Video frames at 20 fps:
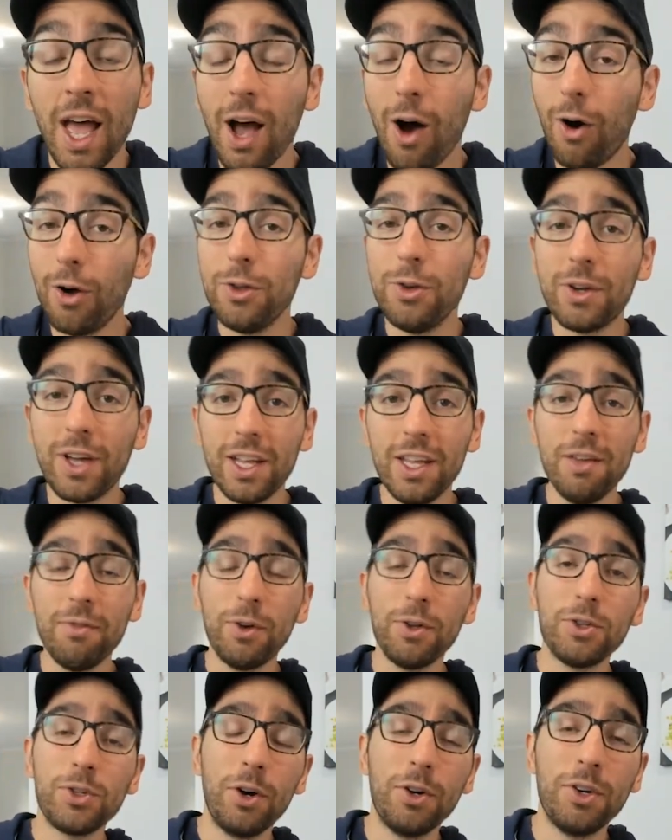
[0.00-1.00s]
Or you can
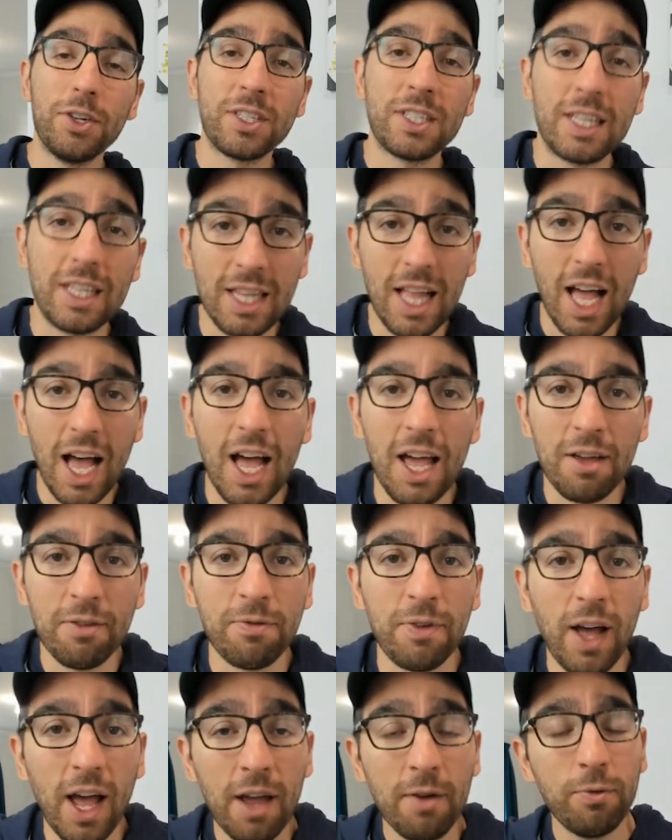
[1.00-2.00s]
even join us
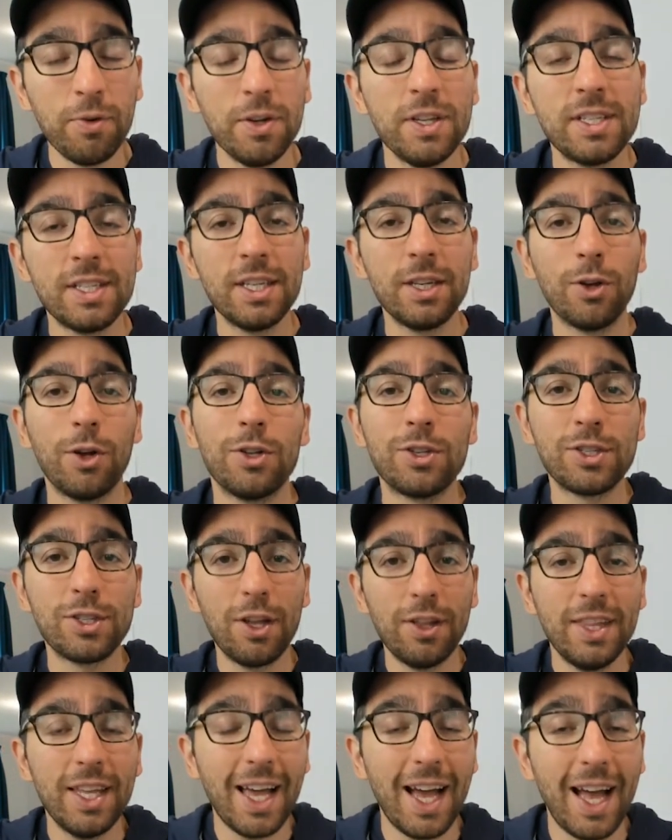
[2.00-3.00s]
live every single
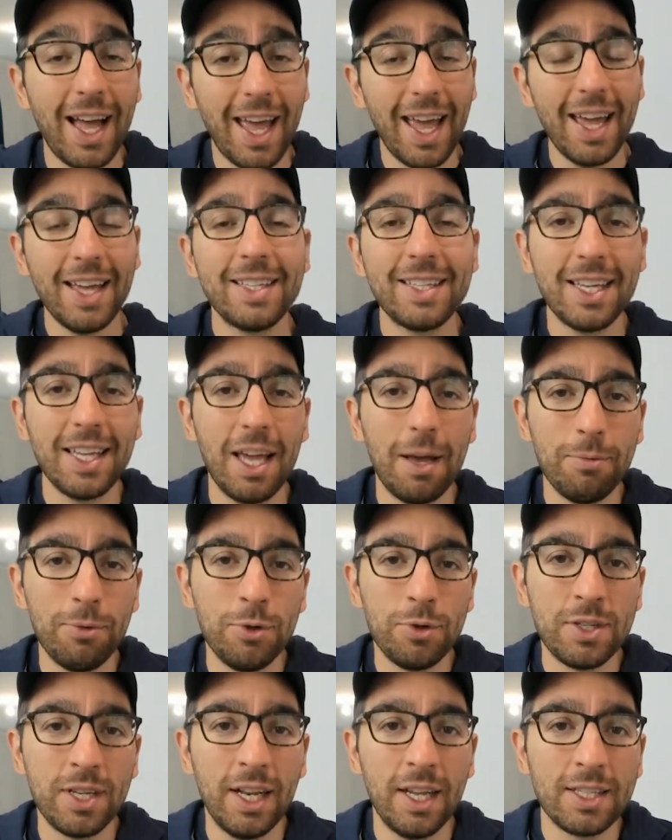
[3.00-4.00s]
Sunday at 8 AM
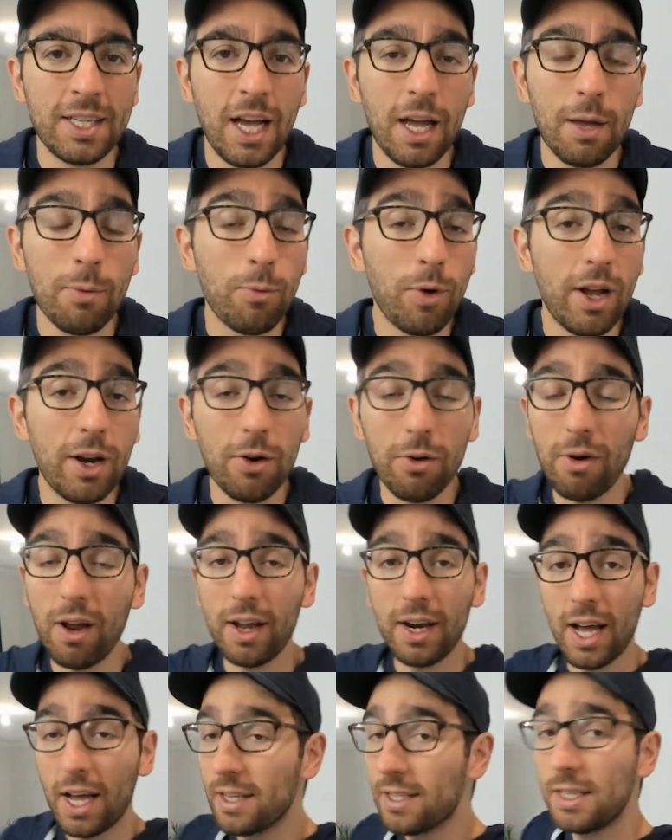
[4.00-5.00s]
New Zealand time, where Laura
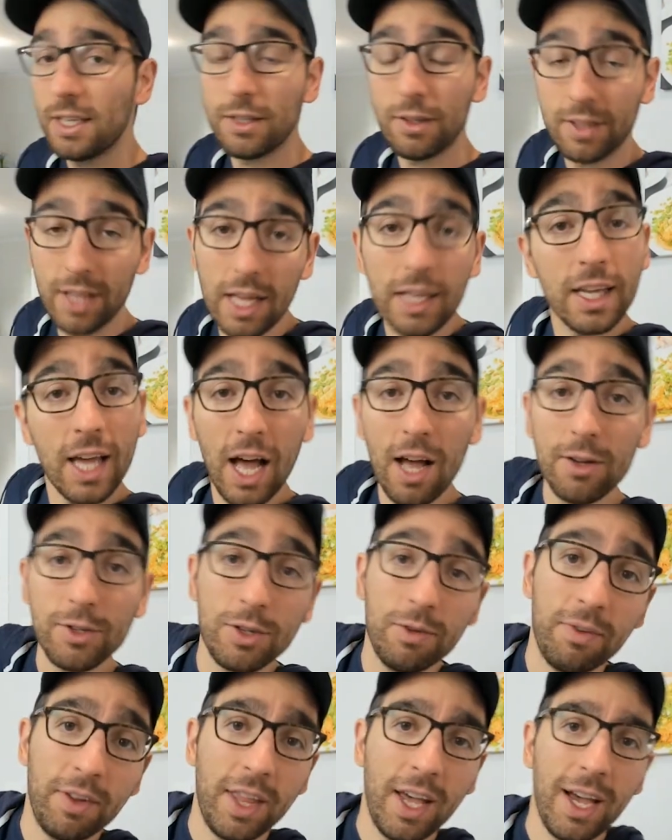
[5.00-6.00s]
and I sit on that
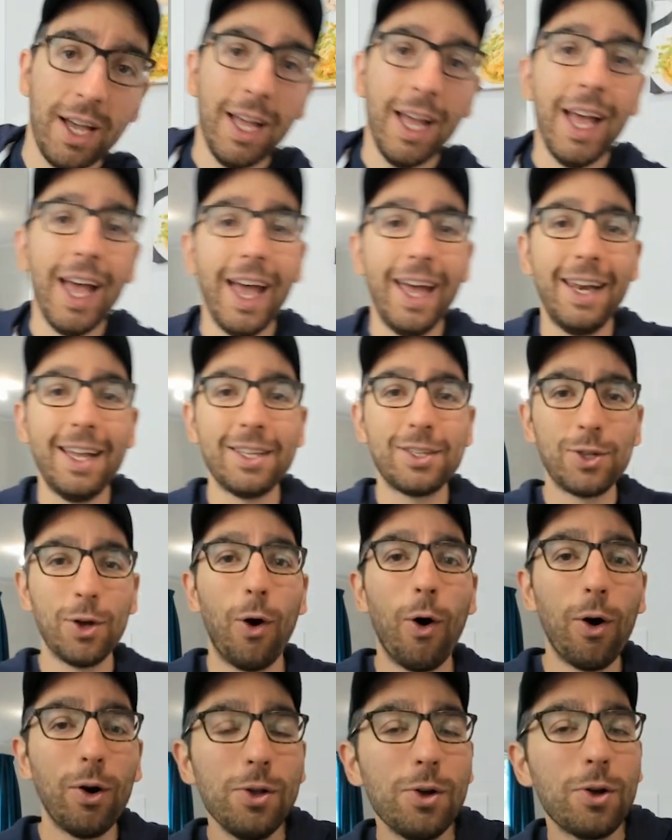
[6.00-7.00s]
couch over there and answer
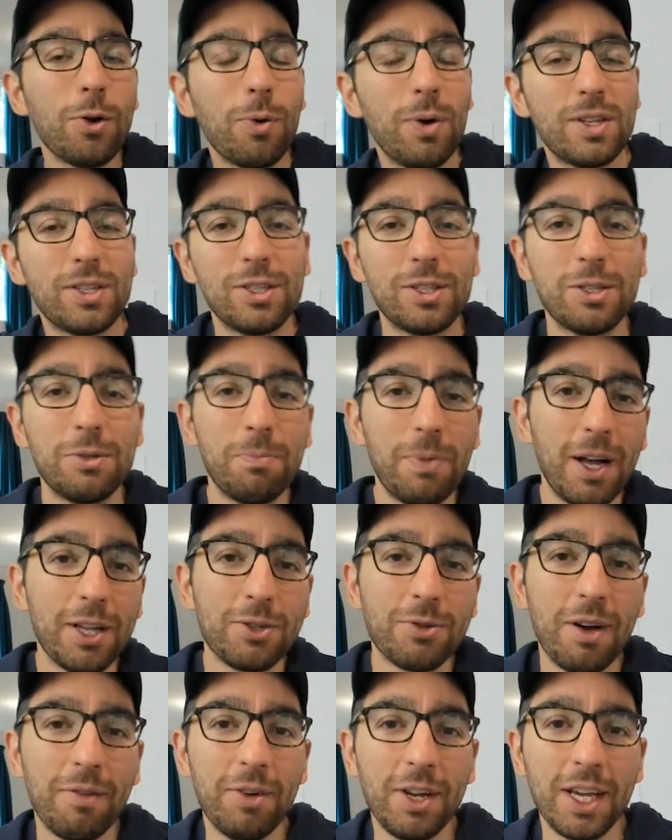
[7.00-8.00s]
all your questions
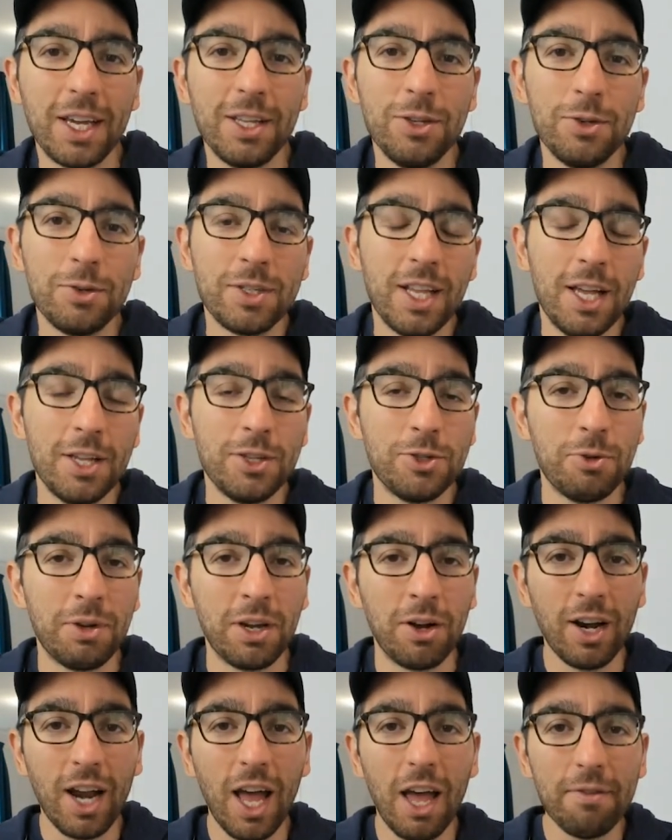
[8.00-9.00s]
about traveling in New Zealand
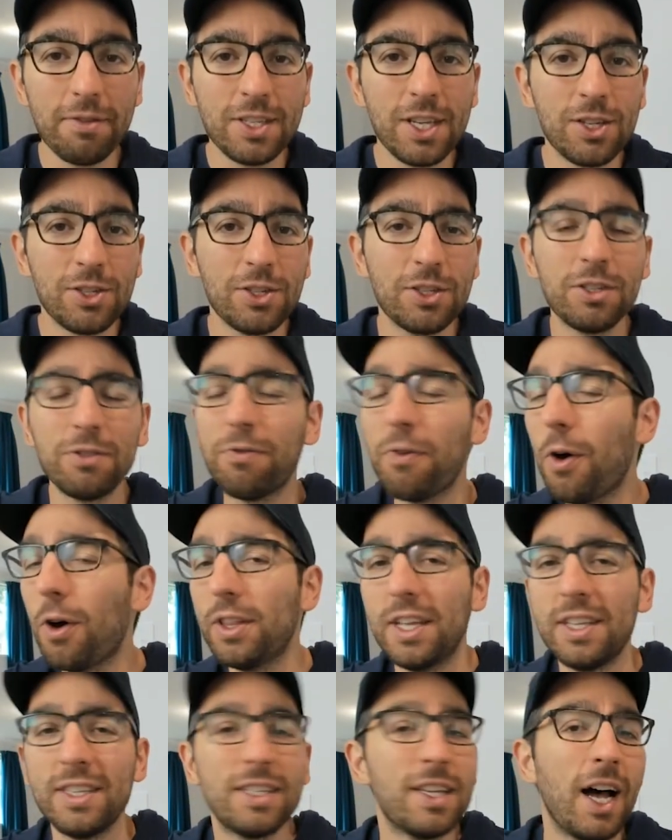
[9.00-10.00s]
during our live sessions for
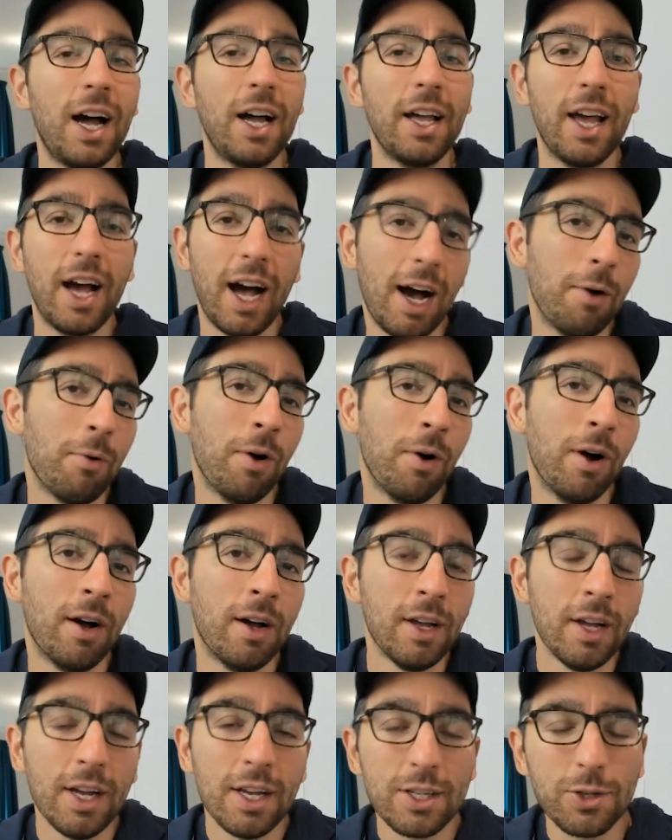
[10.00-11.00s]
an entire hour.
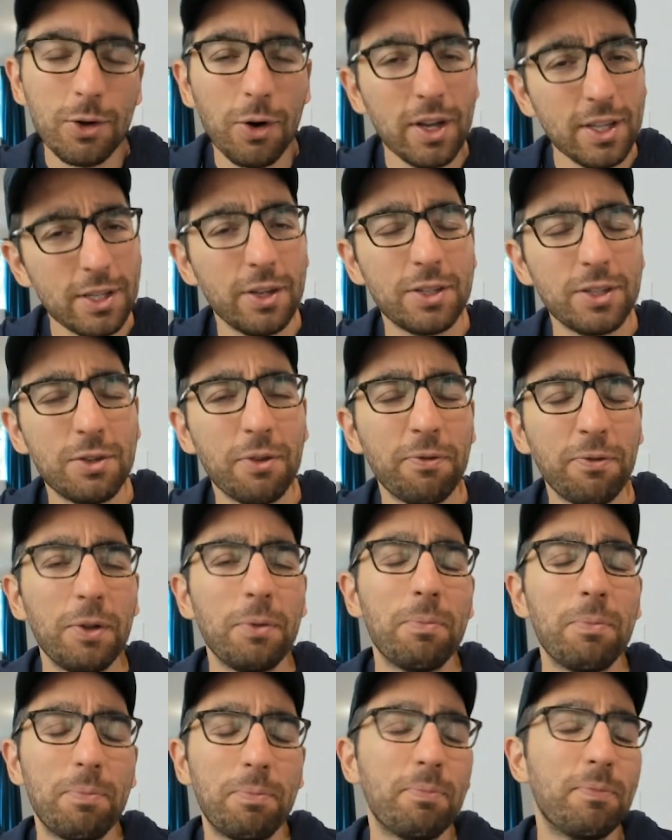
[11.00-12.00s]
So it's a
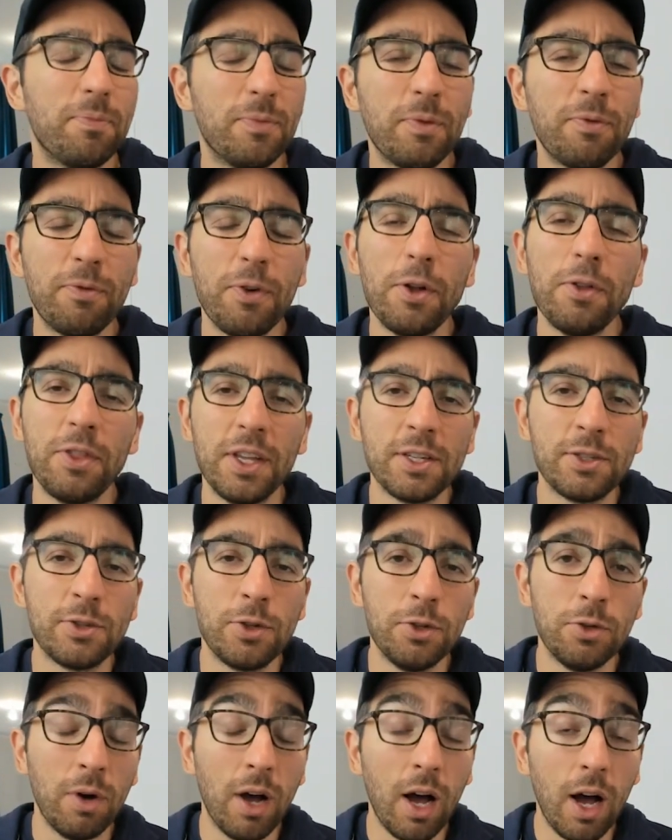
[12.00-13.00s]
fun things
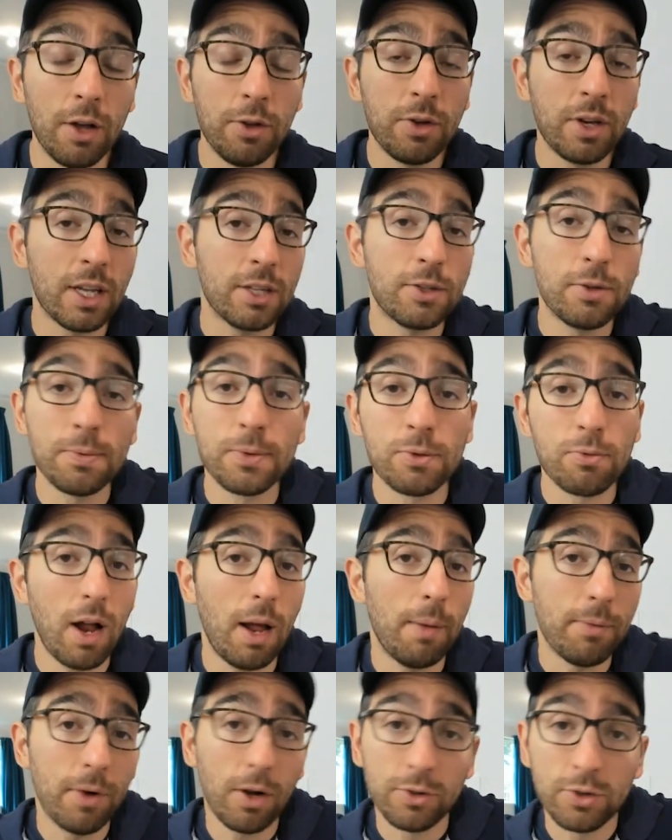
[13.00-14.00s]
to do. You can
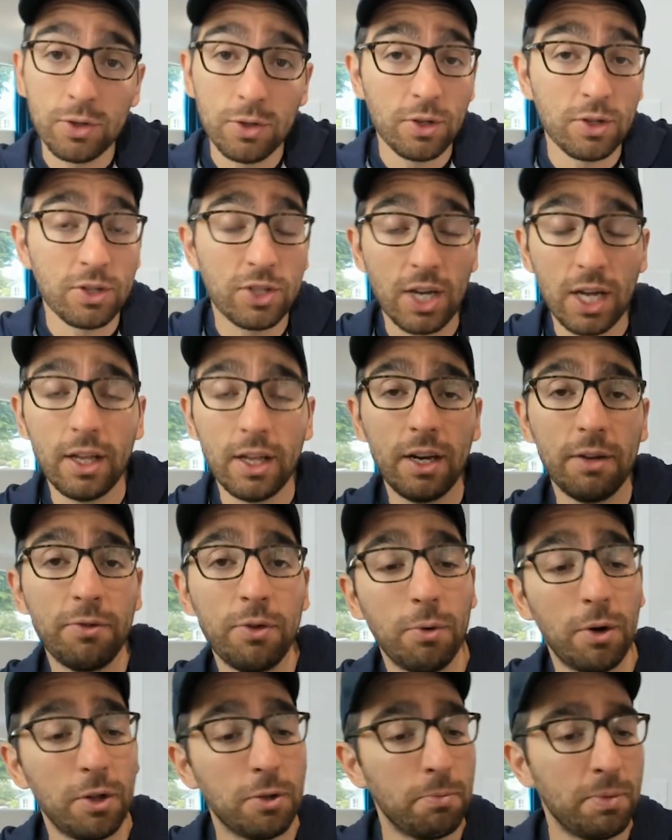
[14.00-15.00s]
subscribe to the channel if
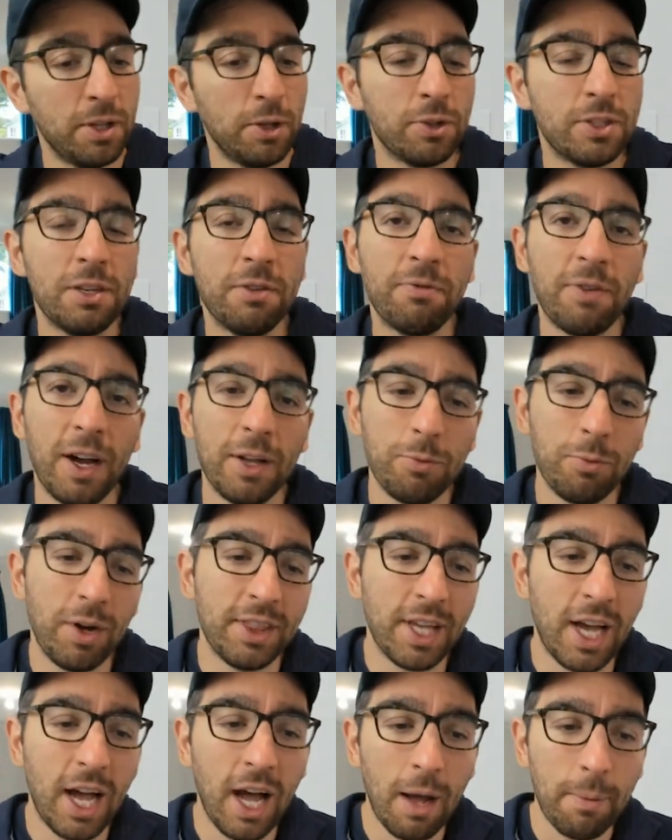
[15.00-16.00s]
you want to be notified
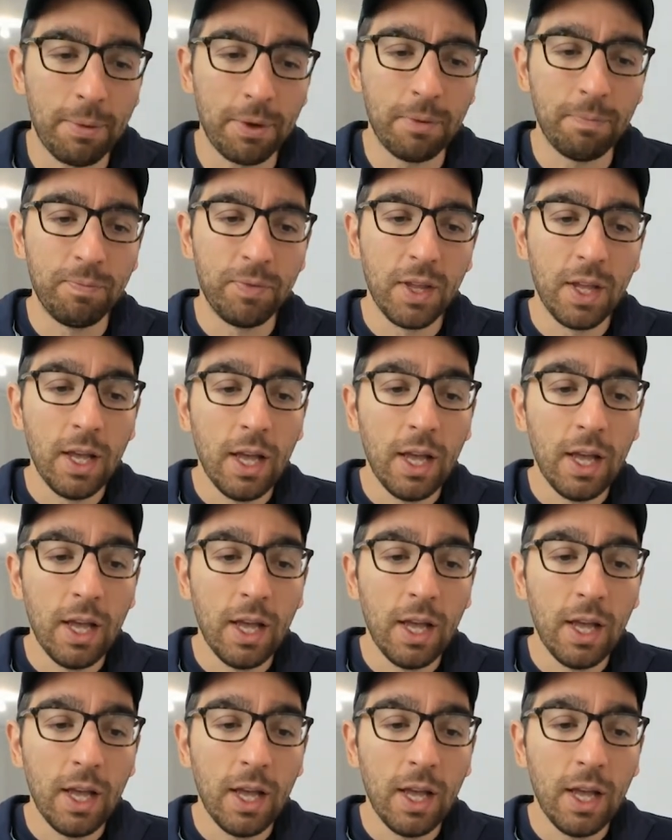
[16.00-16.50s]
when that happens.